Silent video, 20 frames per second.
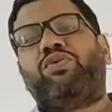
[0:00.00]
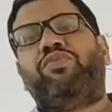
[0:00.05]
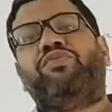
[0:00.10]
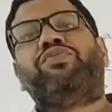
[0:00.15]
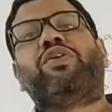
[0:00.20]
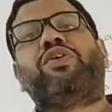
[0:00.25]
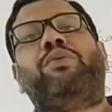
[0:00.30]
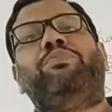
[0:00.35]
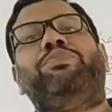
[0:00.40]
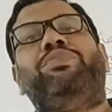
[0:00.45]

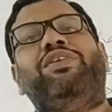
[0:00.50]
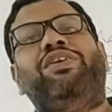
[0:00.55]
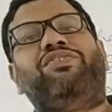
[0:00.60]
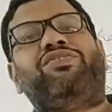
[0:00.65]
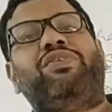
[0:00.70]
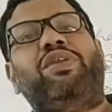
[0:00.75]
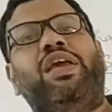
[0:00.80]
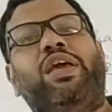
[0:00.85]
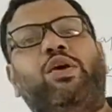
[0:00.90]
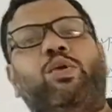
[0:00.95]
From
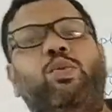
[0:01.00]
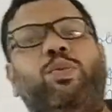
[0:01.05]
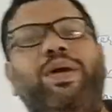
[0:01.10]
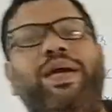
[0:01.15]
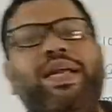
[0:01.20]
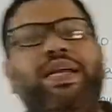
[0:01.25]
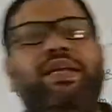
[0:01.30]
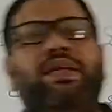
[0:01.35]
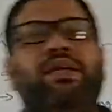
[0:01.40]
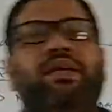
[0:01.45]
this
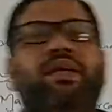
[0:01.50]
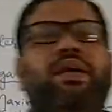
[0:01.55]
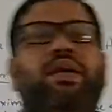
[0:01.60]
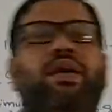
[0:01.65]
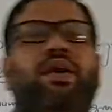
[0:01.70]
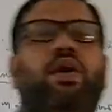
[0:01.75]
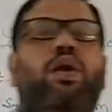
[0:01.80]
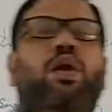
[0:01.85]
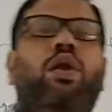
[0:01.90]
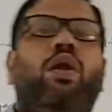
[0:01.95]
liquid,
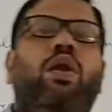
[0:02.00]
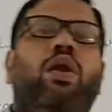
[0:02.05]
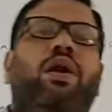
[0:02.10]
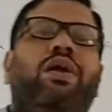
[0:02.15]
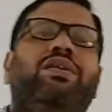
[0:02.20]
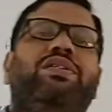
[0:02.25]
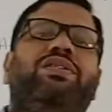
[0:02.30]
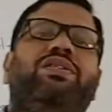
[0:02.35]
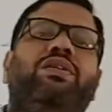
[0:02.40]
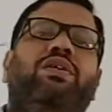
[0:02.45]

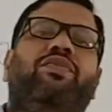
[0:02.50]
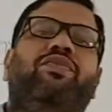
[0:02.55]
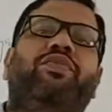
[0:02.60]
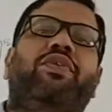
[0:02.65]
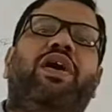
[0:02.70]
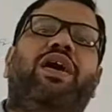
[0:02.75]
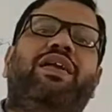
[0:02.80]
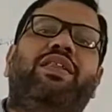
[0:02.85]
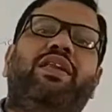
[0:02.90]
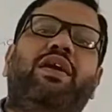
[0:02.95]
lots of
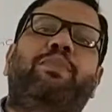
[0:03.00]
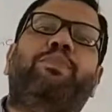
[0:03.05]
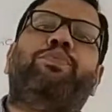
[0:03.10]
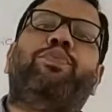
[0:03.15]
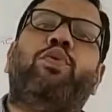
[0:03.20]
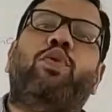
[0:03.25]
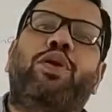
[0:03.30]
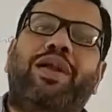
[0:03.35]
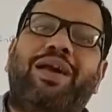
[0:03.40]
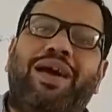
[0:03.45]
other
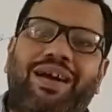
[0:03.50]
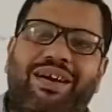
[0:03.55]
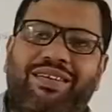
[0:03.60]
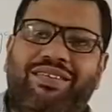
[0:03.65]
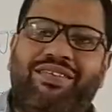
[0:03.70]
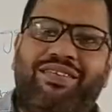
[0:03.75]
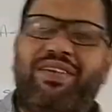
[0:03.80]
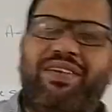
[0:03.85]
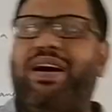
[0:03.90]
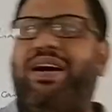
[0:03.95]

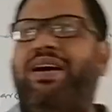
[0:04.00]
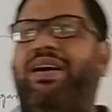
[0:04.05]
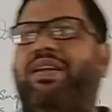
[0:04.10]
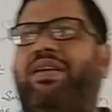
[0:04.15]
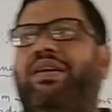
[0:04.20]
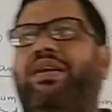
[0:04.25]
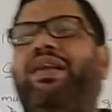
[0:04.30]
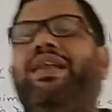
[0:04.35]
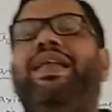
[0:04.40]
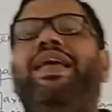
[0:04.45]
products are
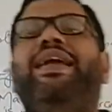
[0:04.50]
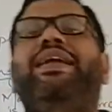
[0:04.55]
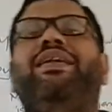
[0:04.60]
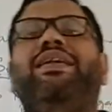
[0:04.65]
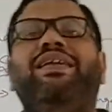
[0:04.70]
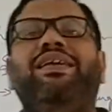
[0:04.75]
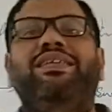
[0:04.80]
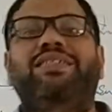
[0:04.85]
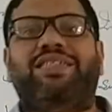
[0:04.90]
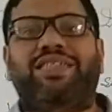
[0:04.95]

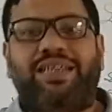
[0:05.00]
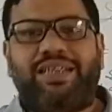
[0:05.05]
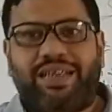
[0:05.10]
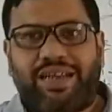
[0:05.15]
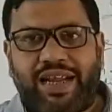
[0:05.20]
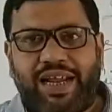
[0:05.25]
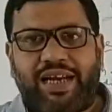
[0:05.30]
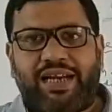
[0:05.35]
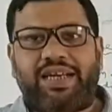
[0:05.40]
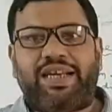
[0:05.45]
lately
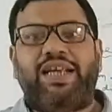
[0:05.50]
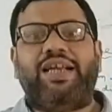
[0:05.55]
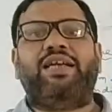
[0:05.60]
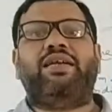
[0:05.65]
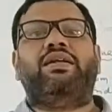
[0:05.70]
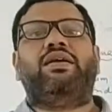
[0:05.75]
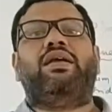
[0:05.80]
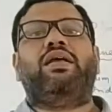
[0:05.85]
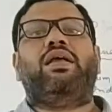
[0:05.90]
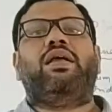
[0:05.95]

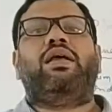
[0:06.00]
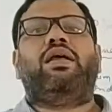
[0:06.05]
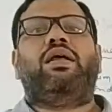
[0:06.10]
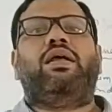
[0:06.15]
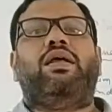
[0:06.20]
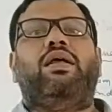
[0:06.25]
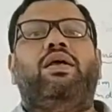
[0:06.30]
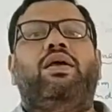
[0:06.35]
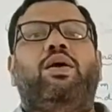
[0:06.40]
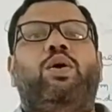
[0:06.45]
generated.
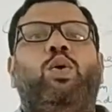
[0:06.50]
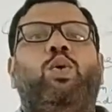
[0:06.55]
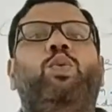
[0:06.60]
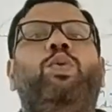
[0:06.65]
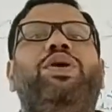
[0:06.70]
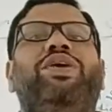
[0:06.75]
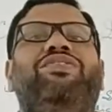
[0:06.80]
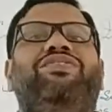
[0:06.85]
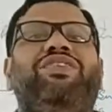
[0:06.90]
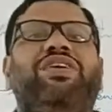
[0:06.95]

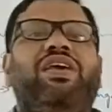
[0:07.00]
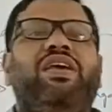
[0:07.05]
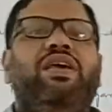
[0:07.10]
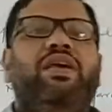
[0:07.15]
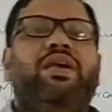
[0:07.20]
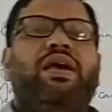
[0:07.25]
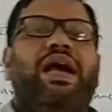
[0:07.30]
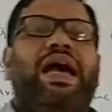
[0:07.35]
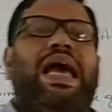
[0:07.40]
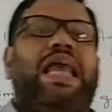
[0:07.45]
We
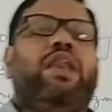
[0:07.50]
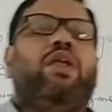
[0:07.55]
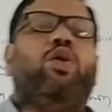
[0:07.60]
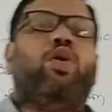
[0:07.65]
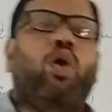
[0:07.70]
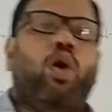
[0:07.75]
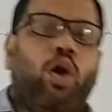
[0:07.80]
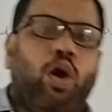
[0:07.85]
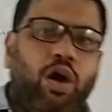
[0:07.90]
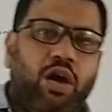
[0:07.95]
see
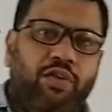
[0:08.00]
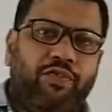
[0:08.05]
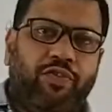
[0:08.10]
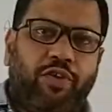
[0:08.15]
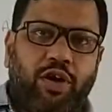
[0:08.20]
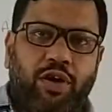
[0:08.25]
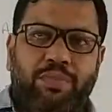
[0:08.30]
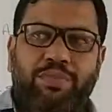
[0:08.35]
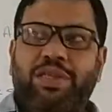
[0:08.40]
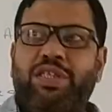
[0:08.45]
alcohol
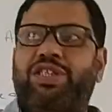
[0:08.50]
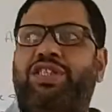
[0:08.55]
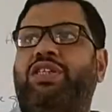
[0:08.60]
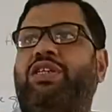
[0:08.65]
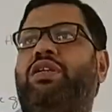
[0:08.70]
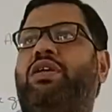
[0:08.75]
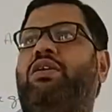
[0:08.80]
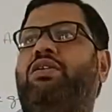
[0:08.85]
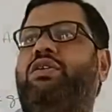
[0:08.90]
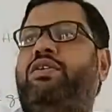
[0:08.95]

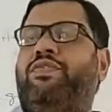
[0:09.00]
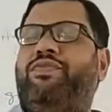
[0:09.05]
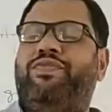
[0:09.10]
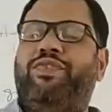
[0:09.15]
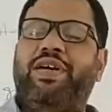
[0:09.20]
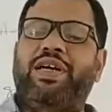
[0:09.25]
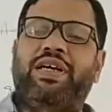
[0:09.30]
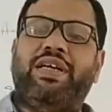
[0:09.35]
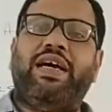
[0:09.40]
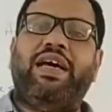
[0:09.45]
formation out
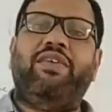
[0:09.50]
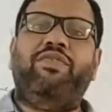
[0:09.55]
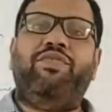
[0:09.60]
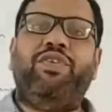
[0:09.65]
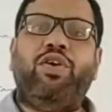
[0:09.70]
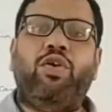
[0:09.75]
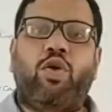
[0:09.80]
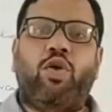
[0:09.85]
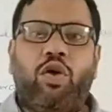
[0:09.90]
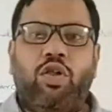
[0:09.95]
of it,
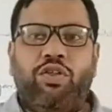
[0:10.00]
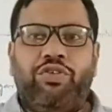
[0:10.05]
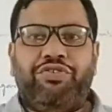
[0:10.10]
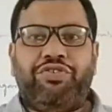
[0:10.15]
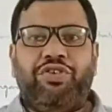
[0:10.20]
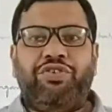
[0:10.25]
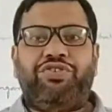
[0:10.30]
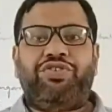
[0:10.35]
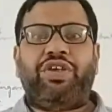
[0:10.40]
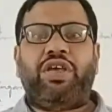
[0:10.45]
and we
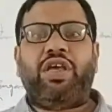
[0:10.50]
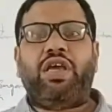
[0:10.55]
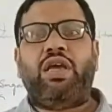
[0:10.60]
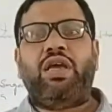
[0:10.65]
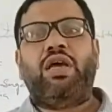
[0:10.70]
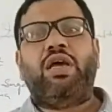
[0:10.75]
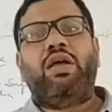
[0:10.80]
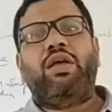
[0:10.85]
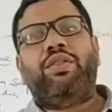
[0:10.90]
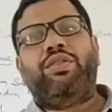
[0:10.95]
also
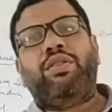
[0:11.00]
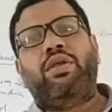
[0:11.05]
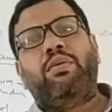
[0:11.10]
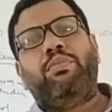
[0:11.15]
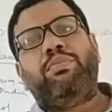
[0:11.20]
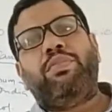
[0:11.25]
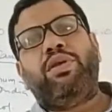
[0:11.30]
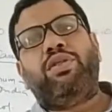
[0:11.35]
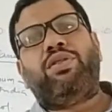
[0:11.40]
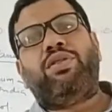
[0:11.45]
see the
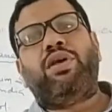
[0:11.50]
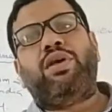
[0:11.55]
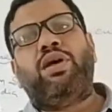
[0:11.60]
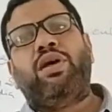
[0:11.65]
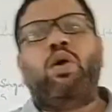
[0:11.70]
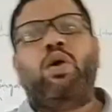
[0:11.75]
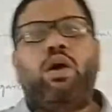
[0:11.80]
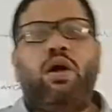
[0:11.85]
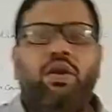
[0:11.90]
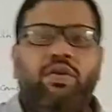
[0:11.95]

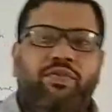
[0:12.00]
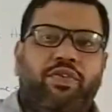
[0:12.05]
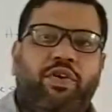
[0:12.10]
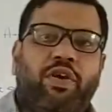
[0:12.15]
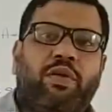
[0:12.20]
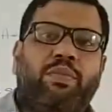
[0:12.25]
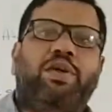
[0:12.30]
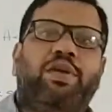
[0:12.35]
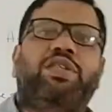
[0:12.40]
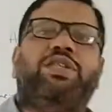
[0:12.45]
methanol
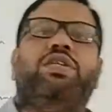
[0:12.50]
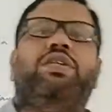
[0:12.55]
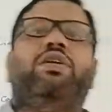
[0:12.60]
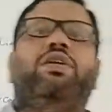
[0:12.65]
formation